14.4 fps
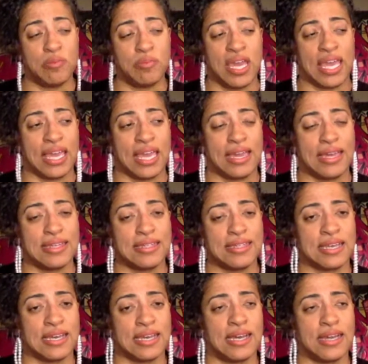And
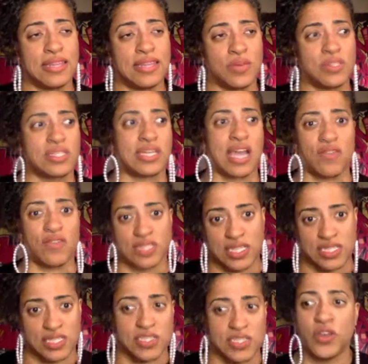there was the
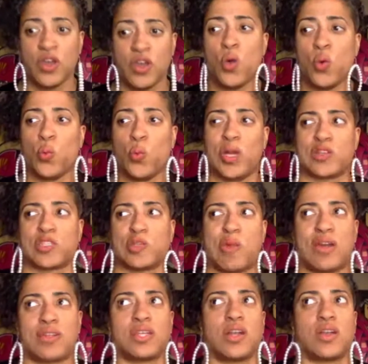conversations of what are some
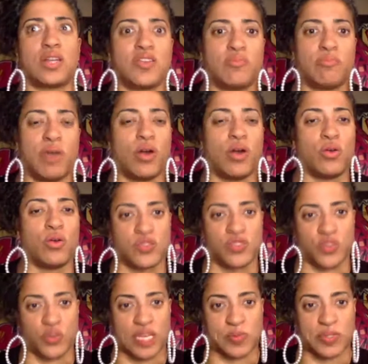alternative modes of
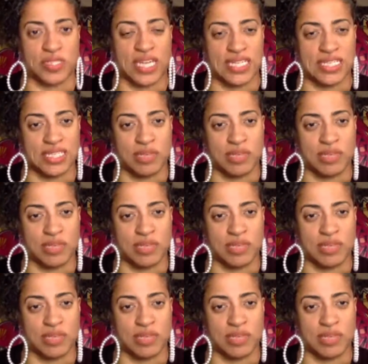transportation?